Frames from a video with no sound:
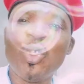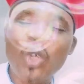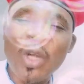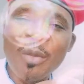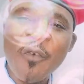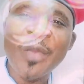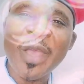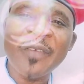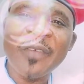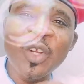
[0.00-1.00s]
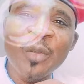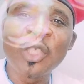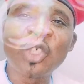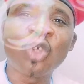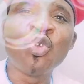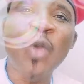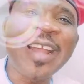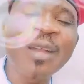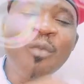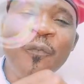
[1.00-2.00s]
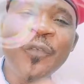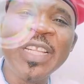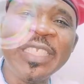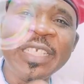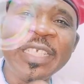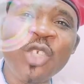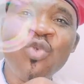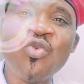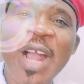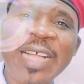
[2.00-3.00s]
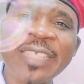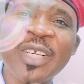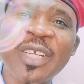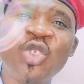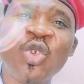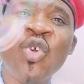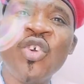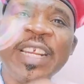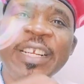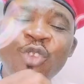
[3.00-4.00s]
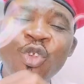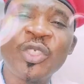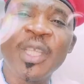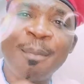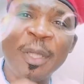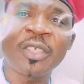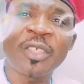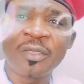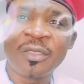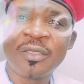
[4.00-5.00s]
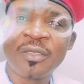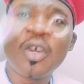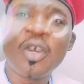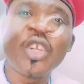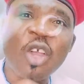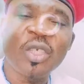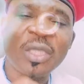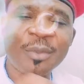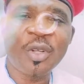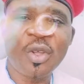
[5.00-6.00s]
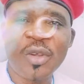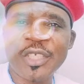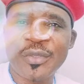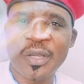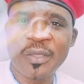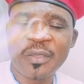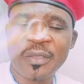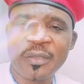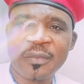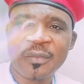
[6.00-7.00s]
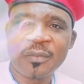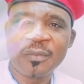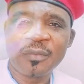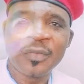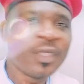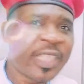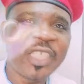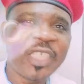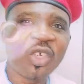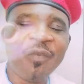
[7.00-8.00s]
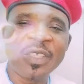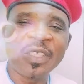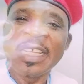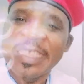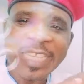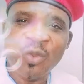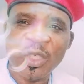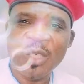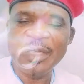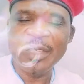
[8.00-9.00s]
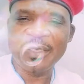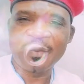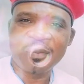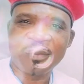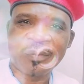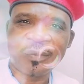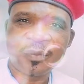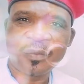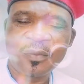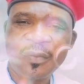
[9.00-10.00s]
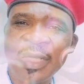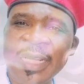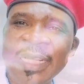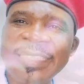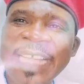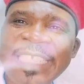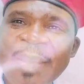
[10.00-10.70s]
remove Biafra from the picture, you are trying to reduce the burden on the contraption called Nigeria. Take it or leave it. That is what it means. That name